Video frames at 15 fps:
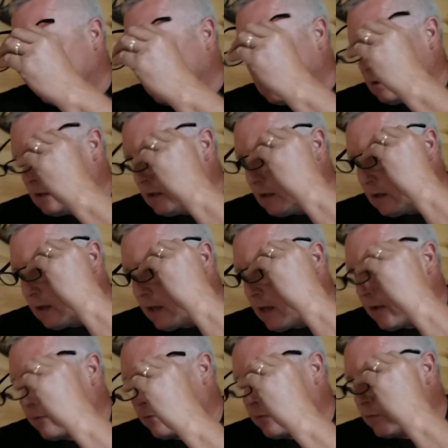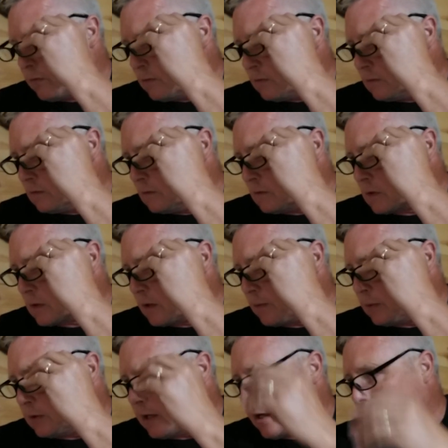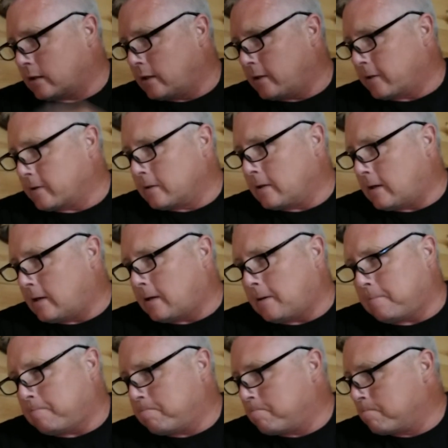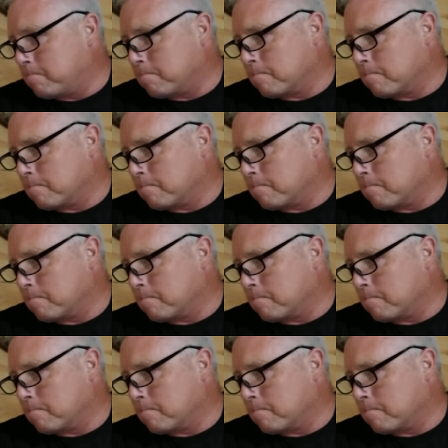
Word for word: that that I have scribbled down here? Um,